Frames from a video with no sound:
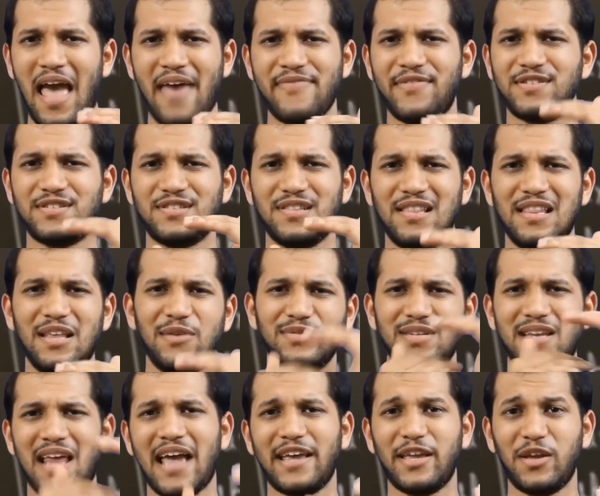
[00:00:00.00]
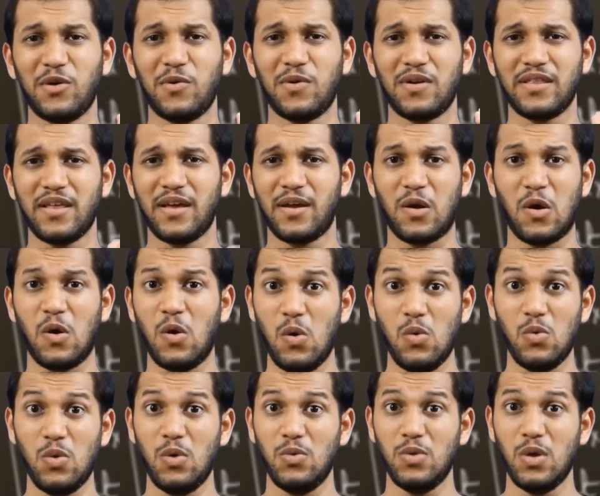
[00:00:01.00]
and just leaves it hanging over there.
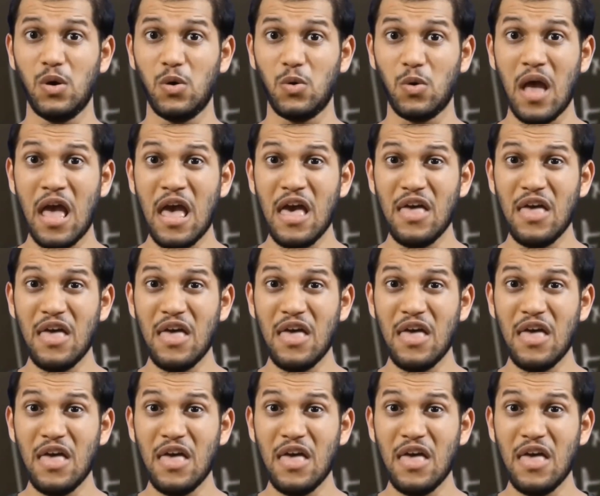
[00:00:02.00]
Oh no, no.